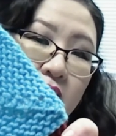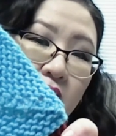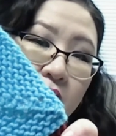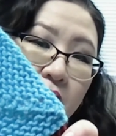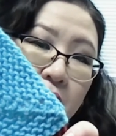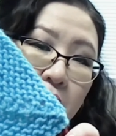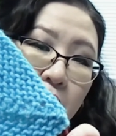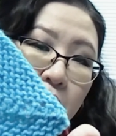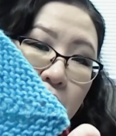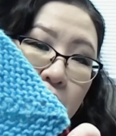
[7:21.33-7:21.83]

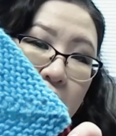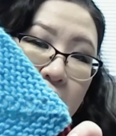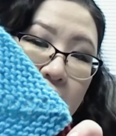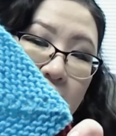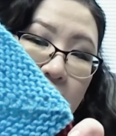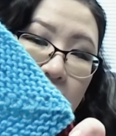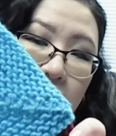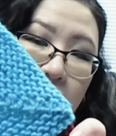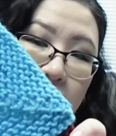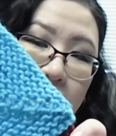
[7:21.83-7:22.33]
on
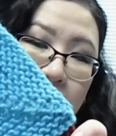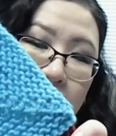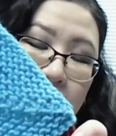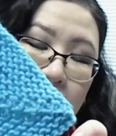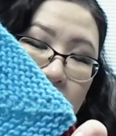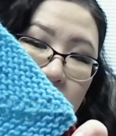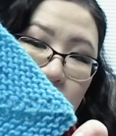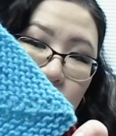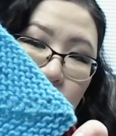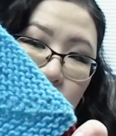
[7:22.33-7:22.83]
39
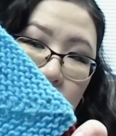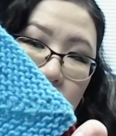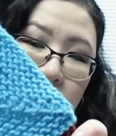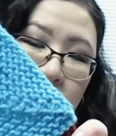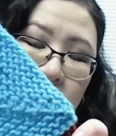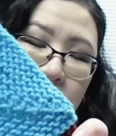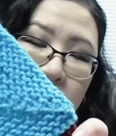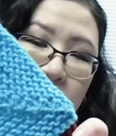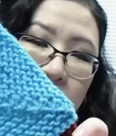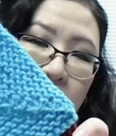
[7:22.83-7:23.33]

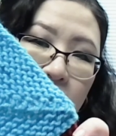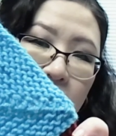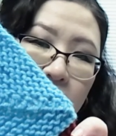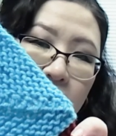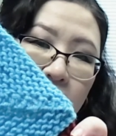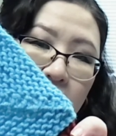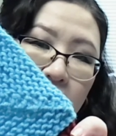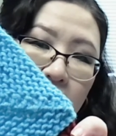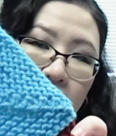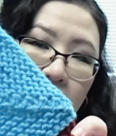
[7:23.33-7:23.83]
stitches,
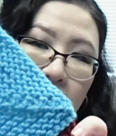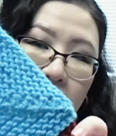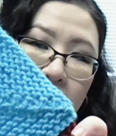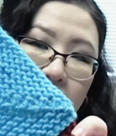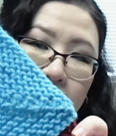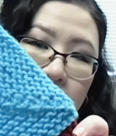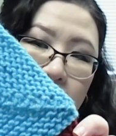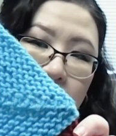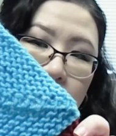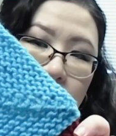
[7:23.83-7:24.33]

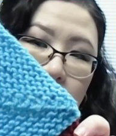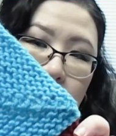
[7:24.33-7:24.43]
and